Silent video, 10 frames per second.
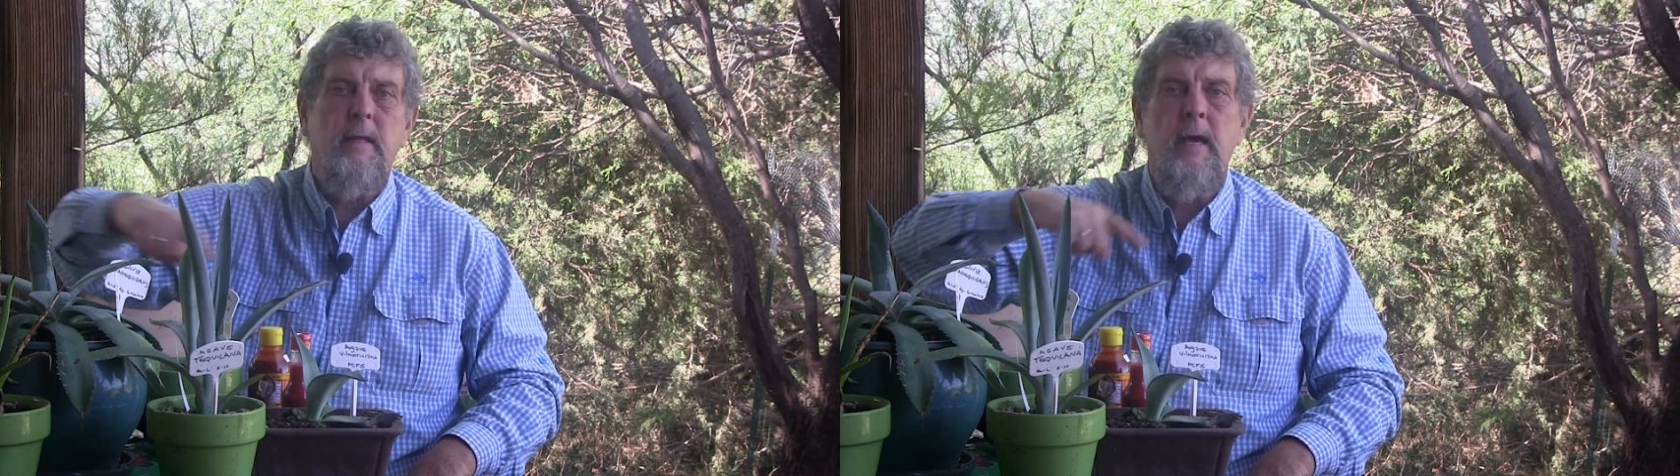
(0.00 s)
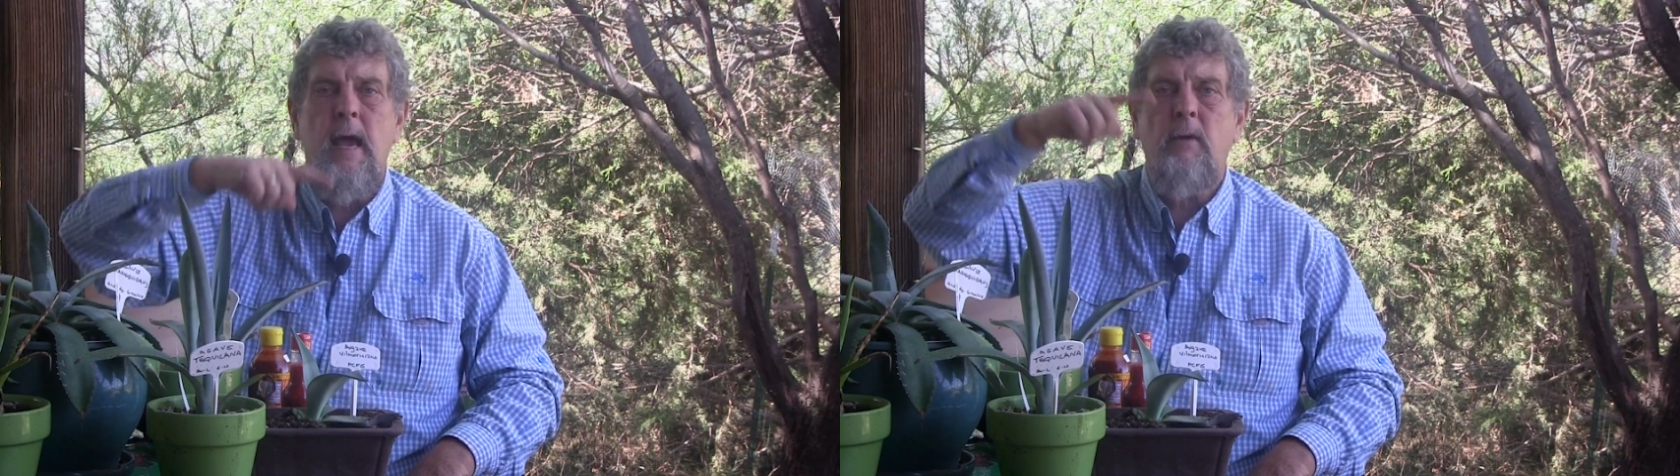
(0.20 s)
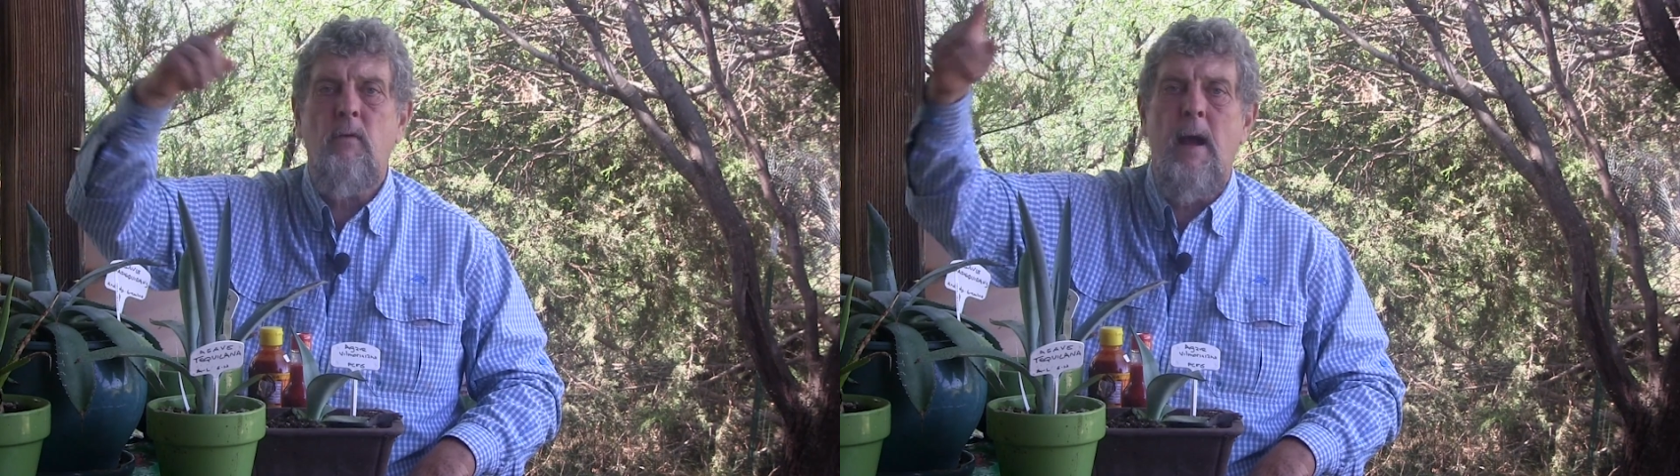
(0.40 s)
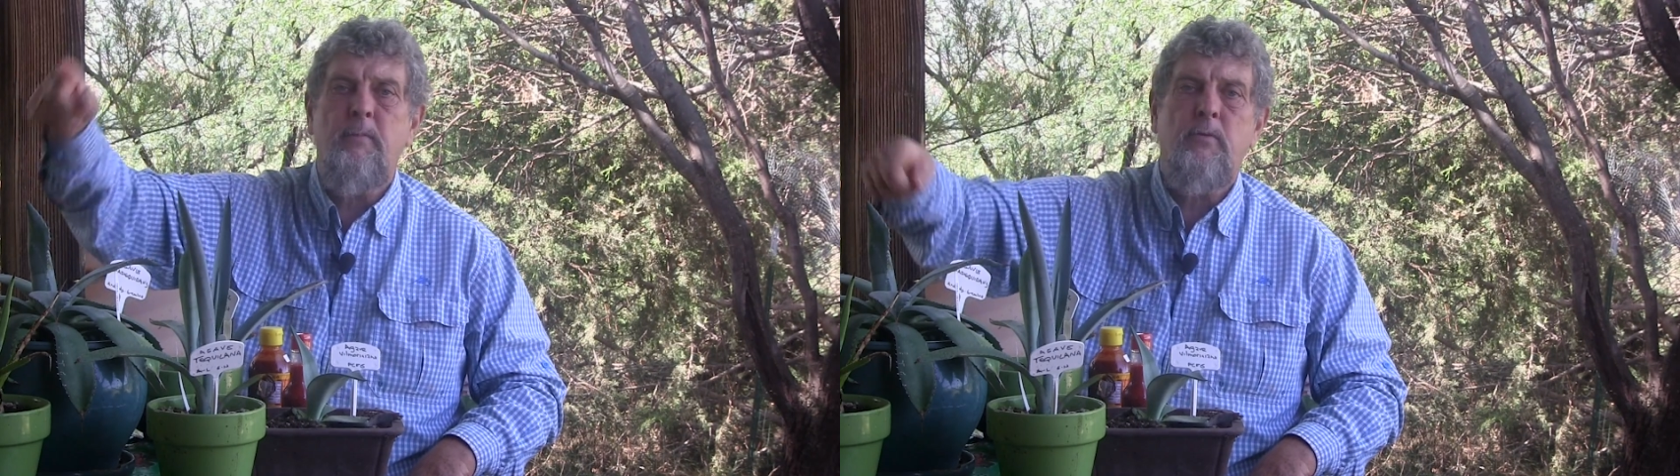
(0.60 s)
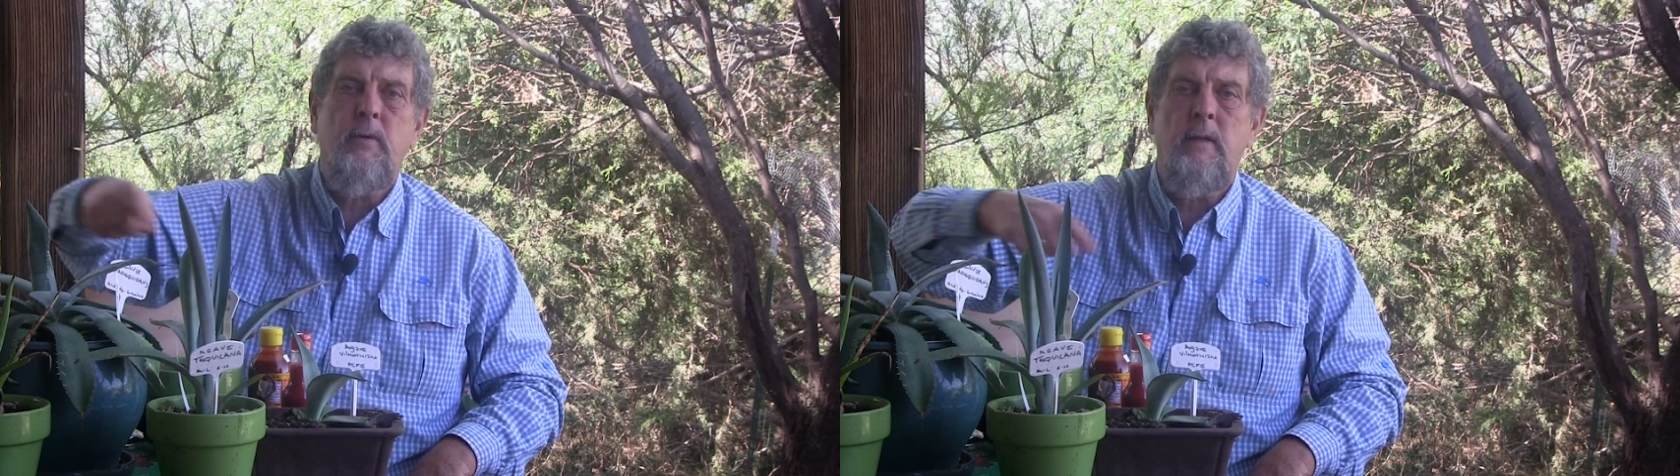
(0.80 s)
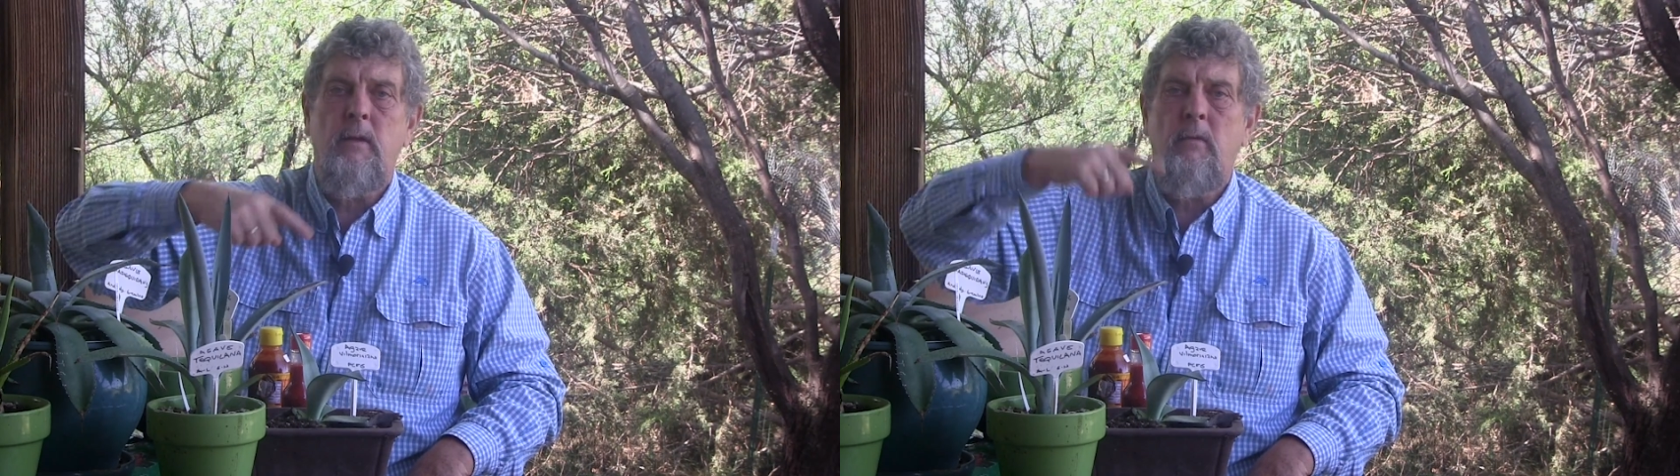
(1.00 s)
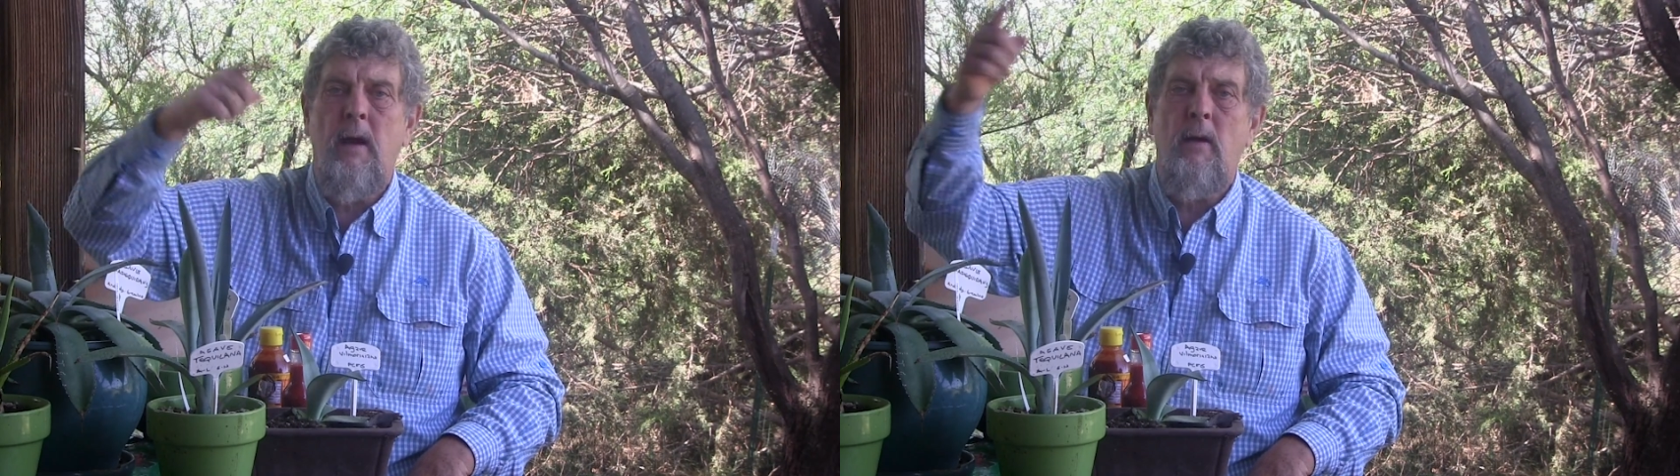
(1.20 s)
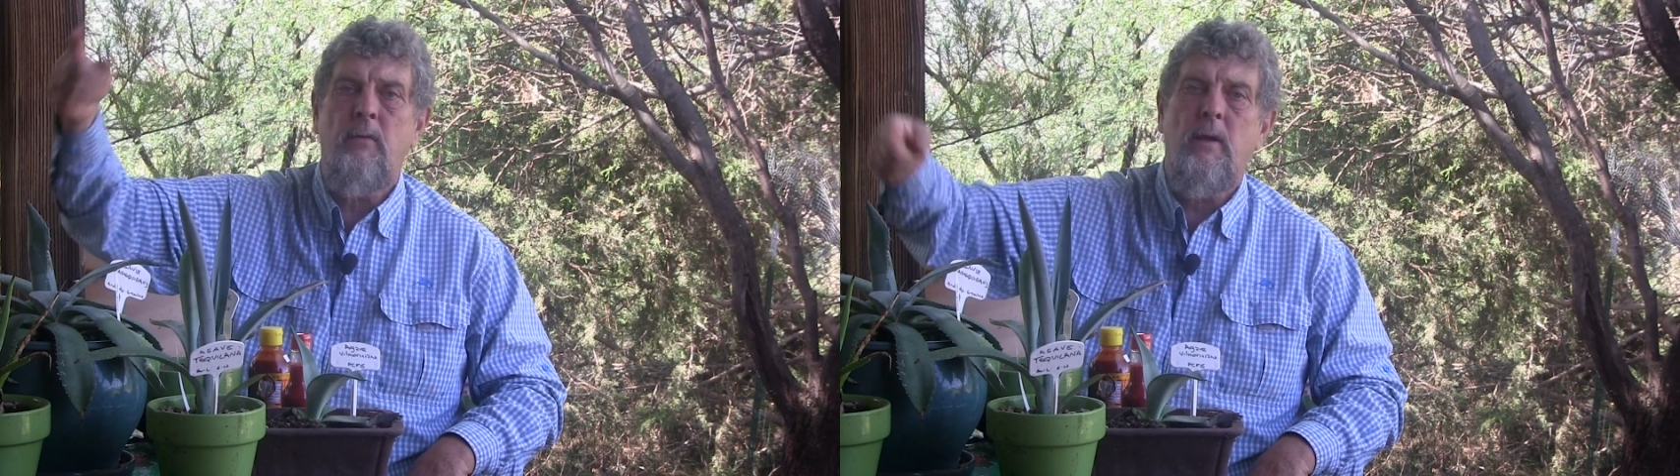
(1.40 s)
they had crops in the
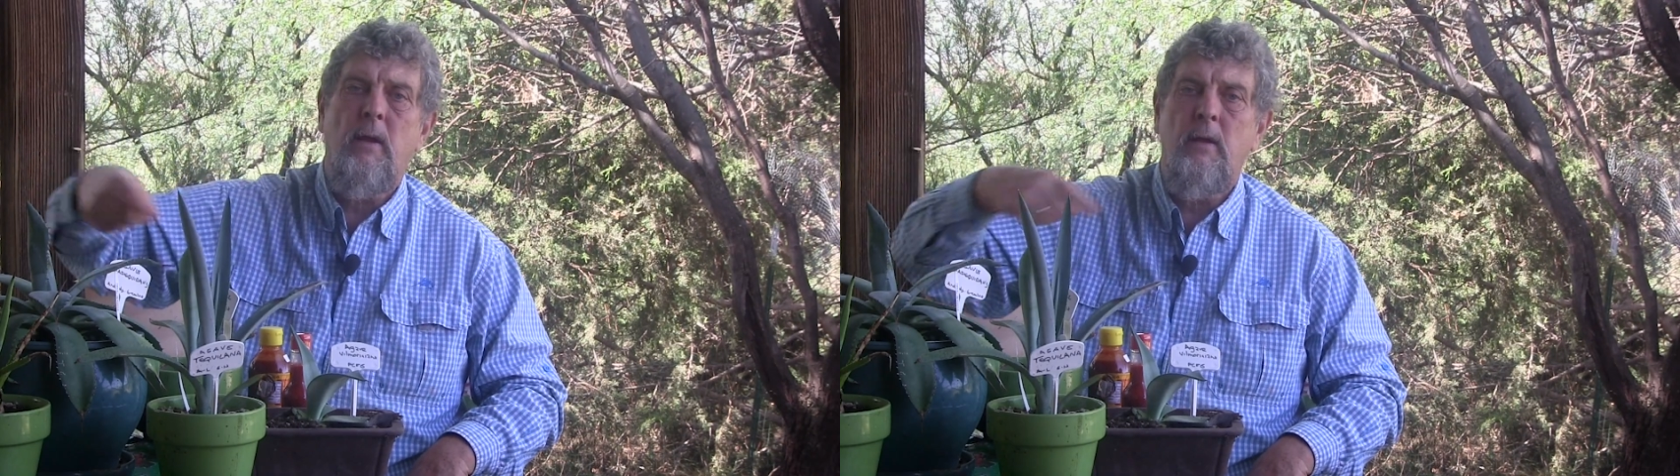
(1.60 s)
ground